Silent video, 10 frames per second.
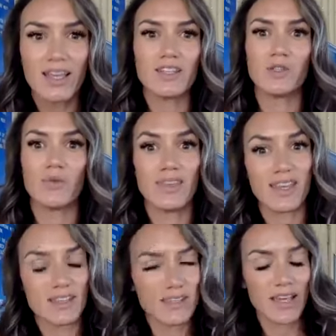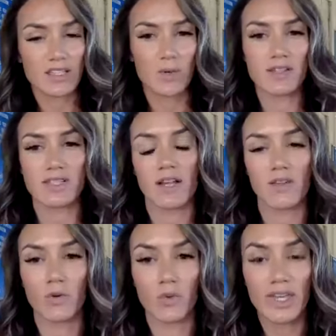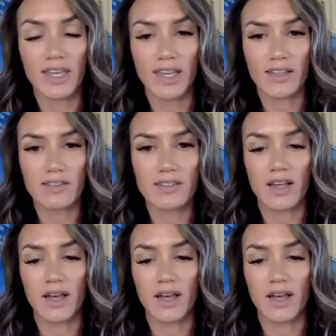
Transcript: do this XYZ on the weekends.